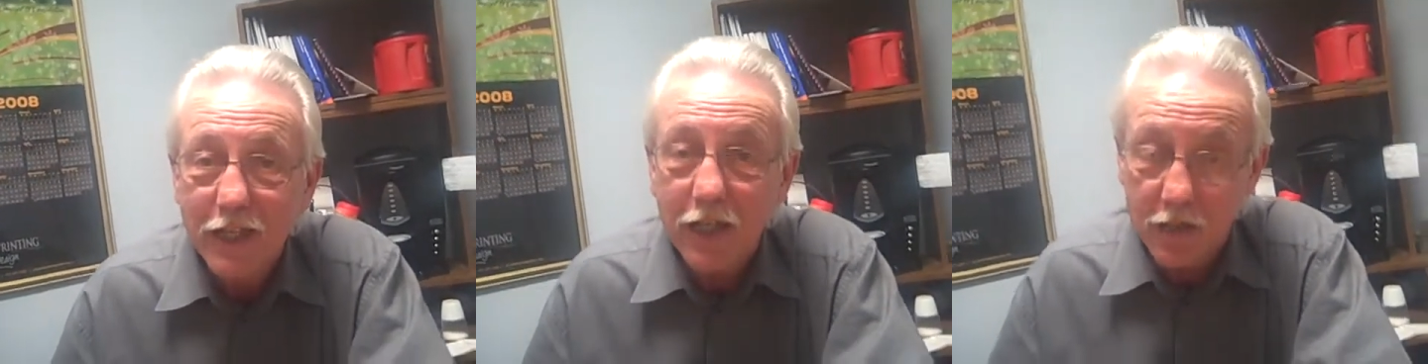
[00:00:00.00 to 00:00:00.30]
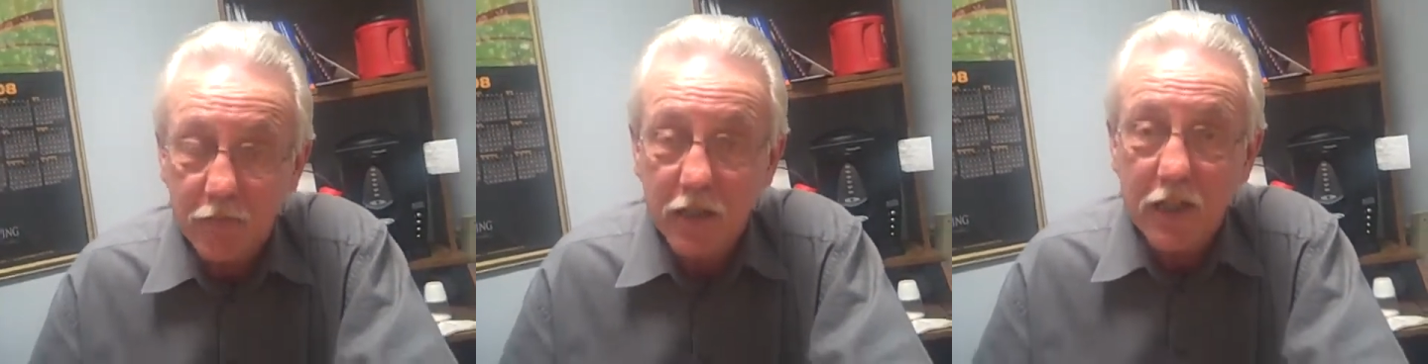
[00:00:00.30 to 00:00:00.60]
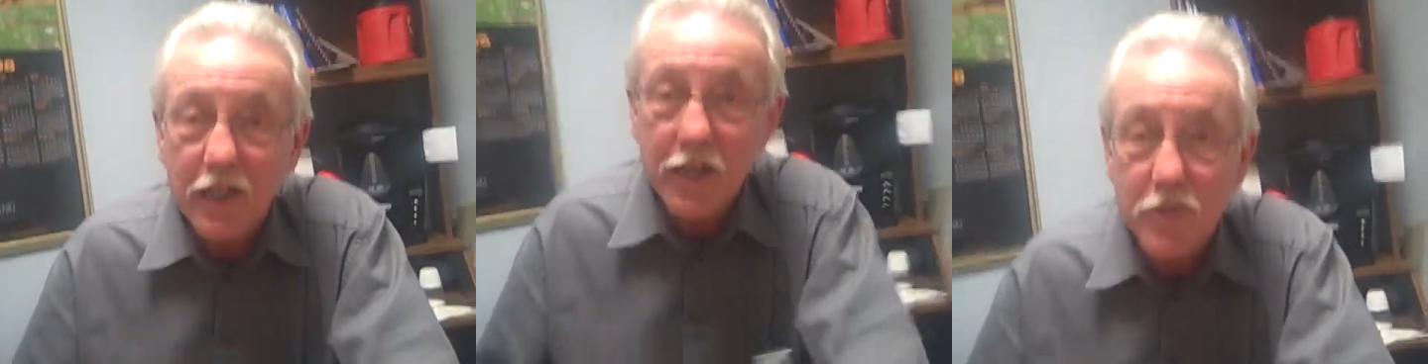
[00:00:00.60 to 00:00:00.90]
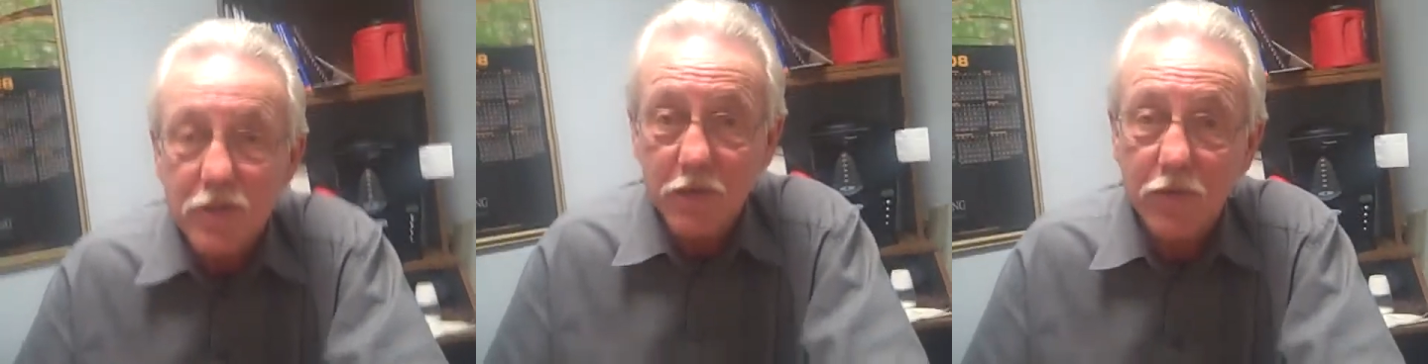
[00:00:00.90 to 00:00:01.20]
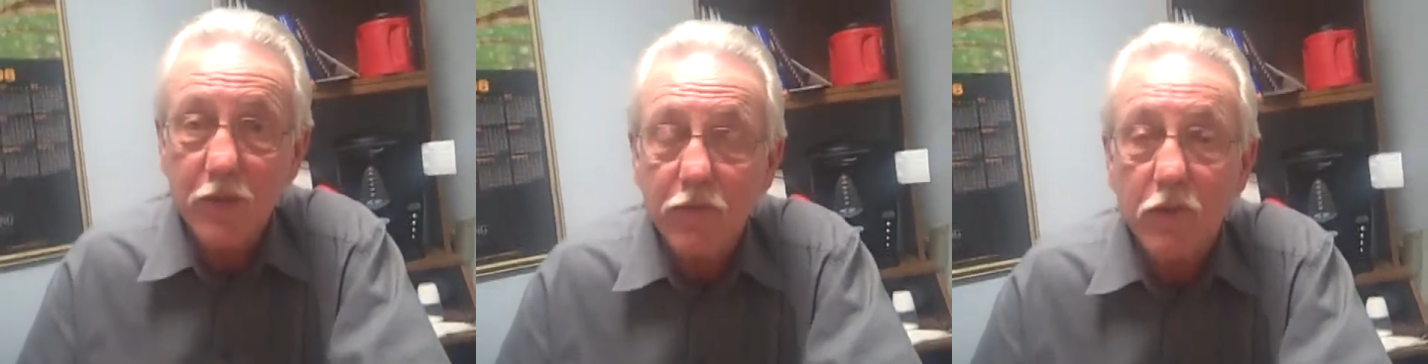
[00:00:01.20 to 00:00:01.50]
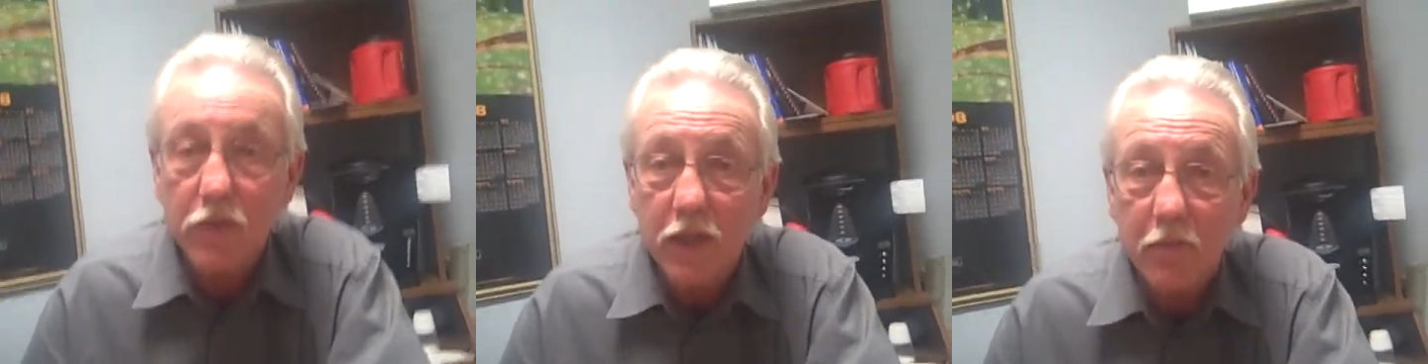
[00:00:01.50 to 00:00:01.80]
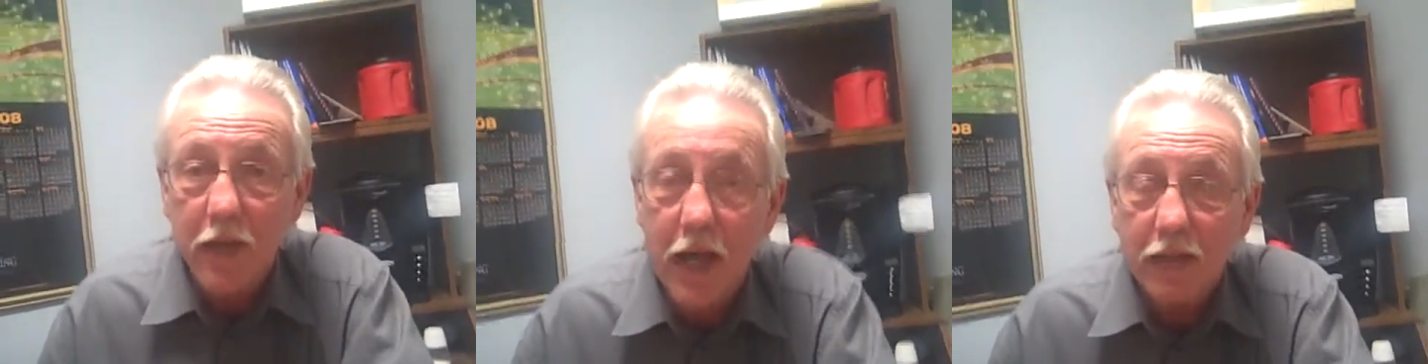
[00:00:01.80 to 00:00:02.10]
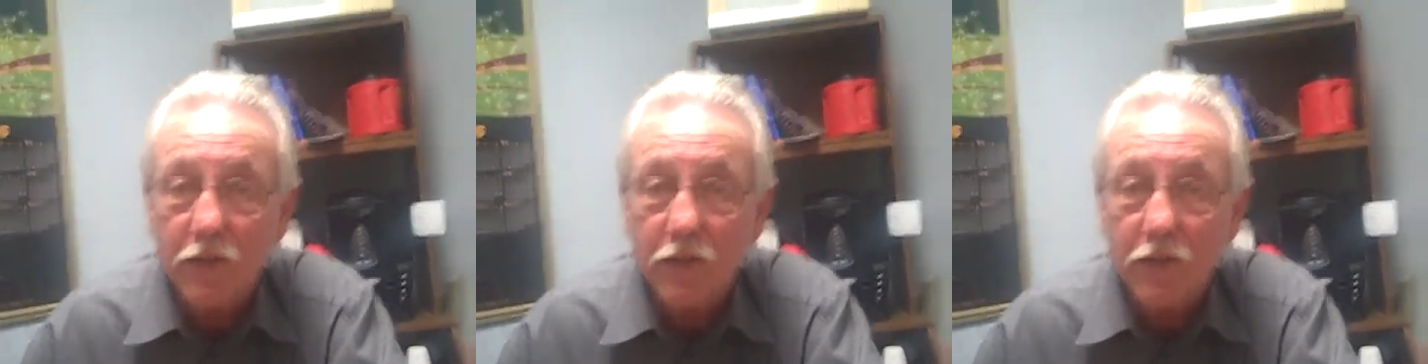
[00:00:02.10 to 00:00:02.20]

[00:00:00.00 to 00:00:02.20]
In many cases, they're difficult to get back.